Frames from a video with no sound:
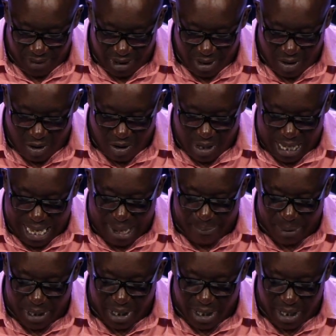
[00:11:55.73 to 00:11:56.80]
it all
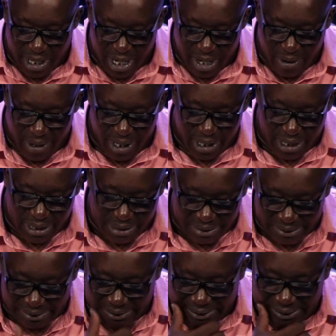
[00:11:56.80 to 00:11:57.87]
happened in an area
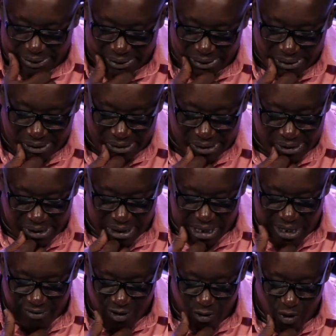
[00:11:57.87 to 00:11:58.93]

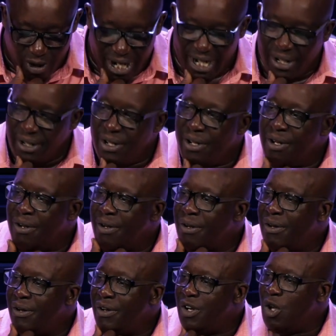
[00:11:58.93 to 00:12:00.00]
of great
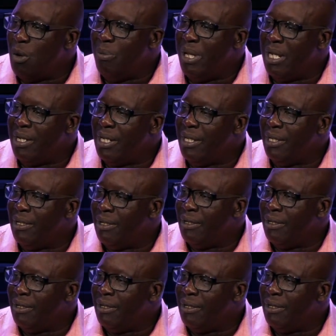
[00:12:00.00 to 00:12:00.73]
nobility